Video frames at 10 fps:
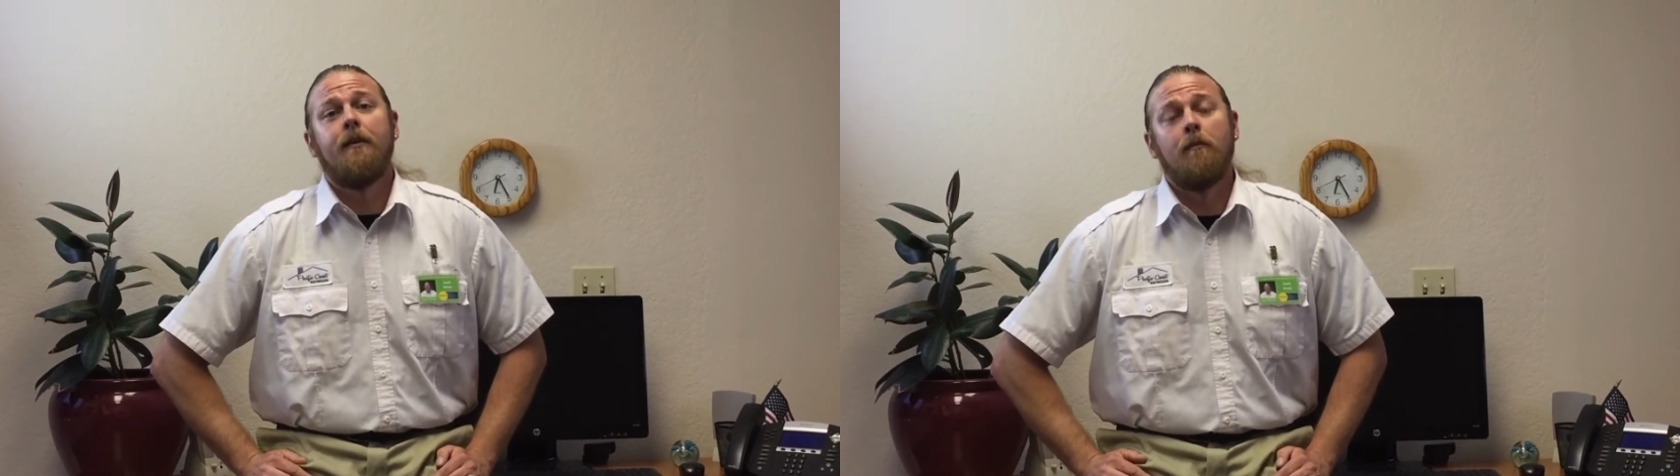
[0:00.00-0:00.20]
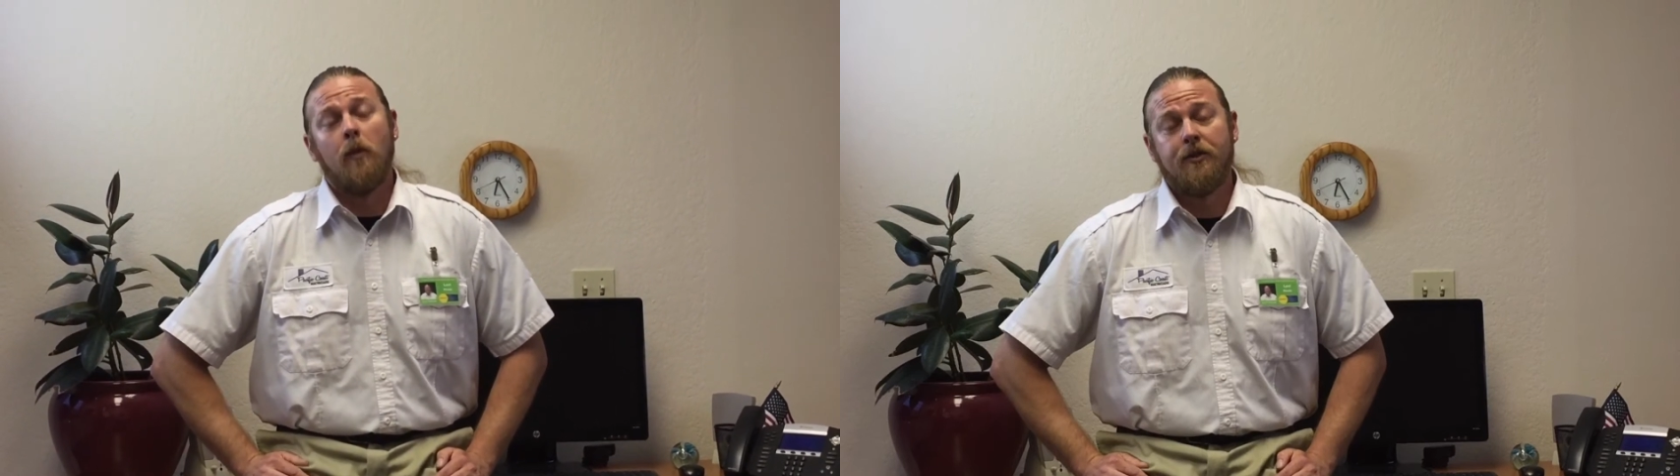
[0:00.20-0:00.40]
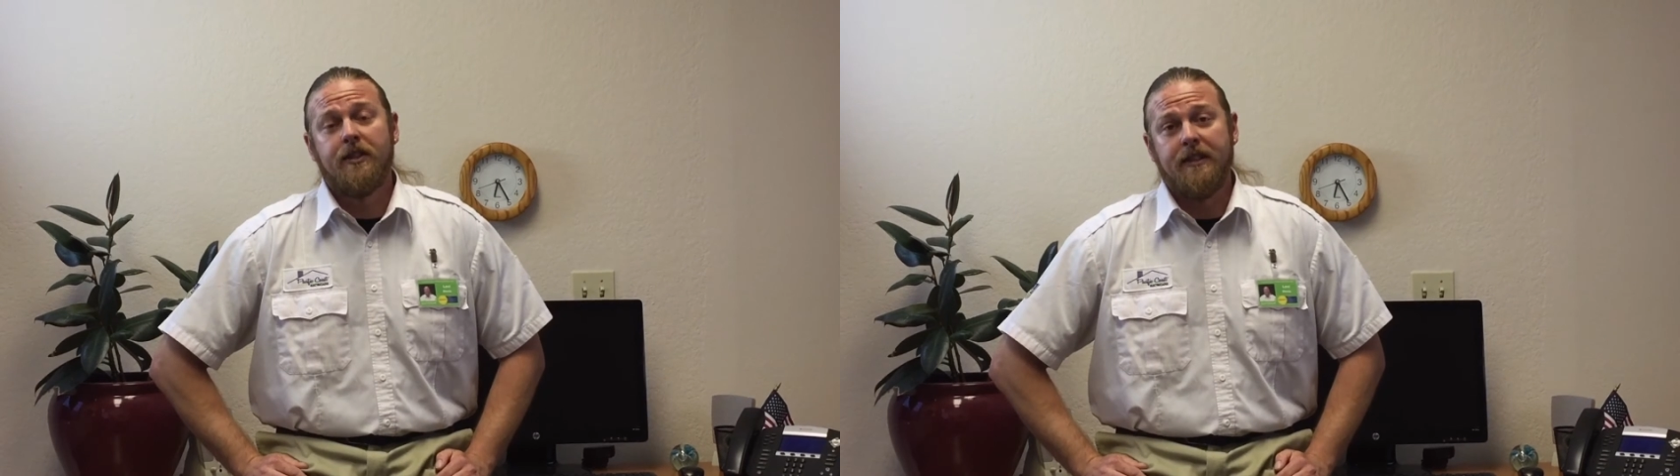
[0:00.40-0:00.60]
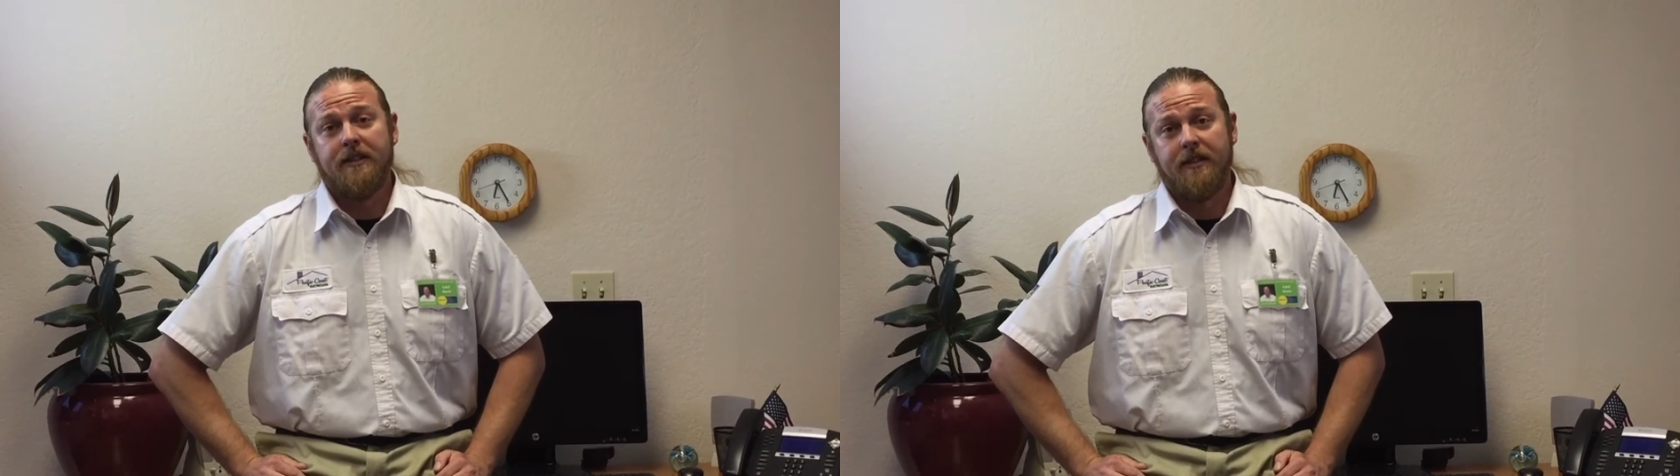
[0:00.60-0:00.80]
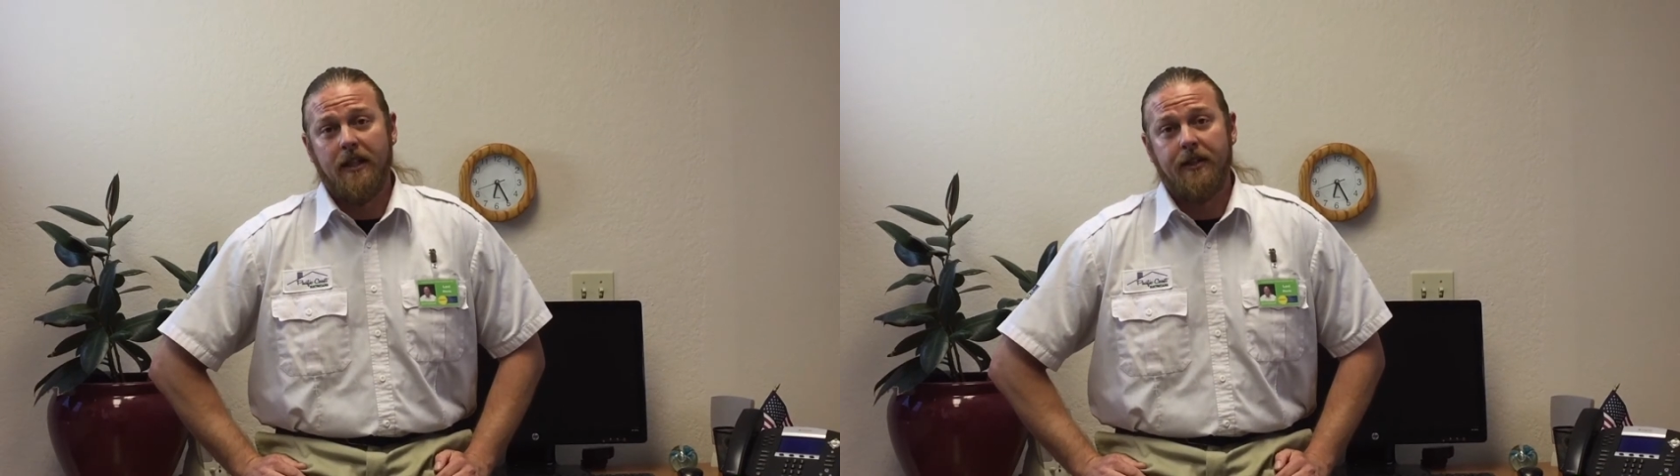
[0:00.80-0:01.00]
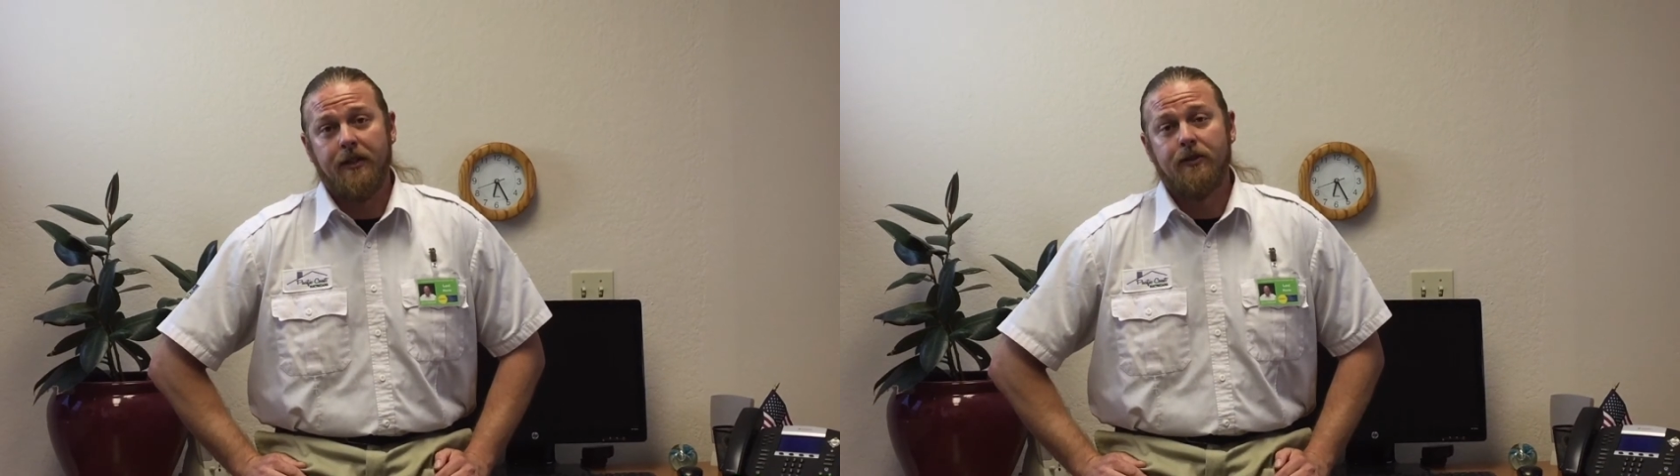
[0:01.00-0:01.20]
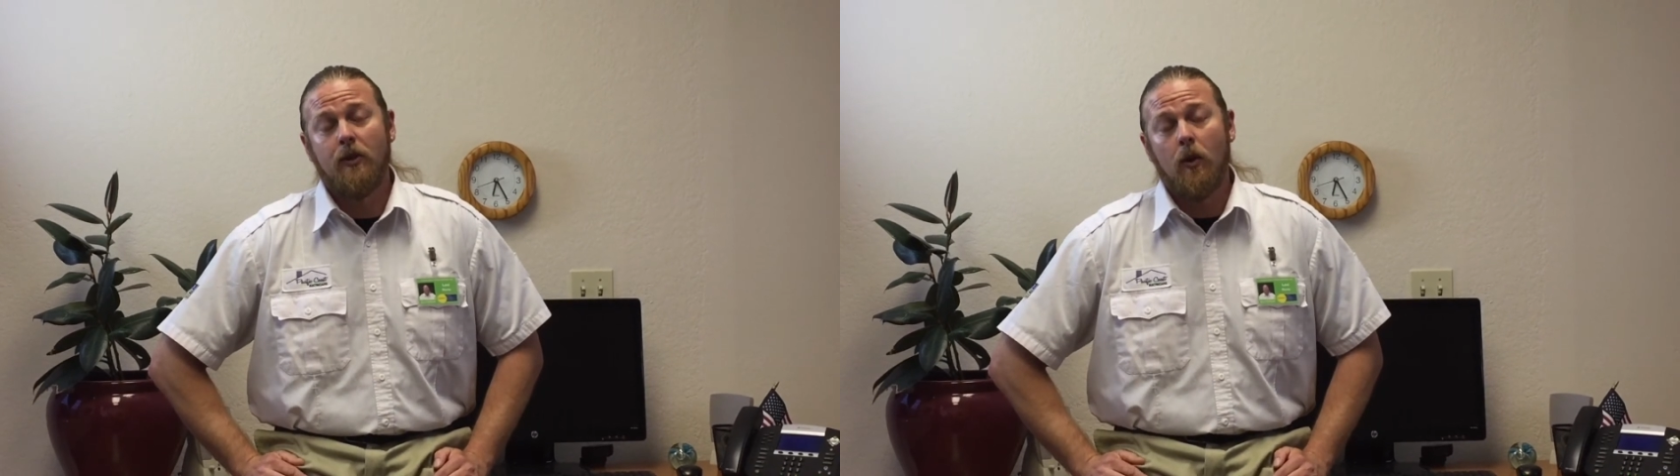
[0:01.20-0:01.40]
most case scenarios,